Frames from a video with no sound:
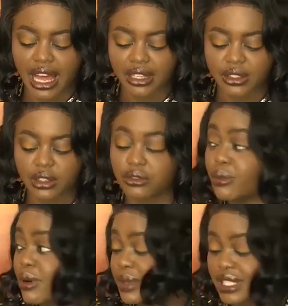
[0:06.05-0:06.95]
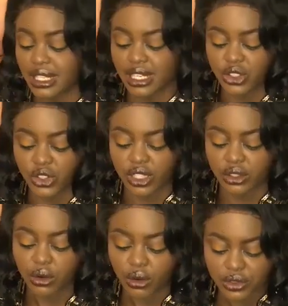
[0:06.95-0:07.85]
actor, and former Mr. Nigeria,
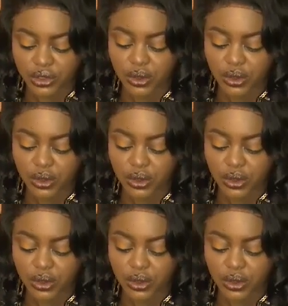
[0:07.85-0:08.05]
and also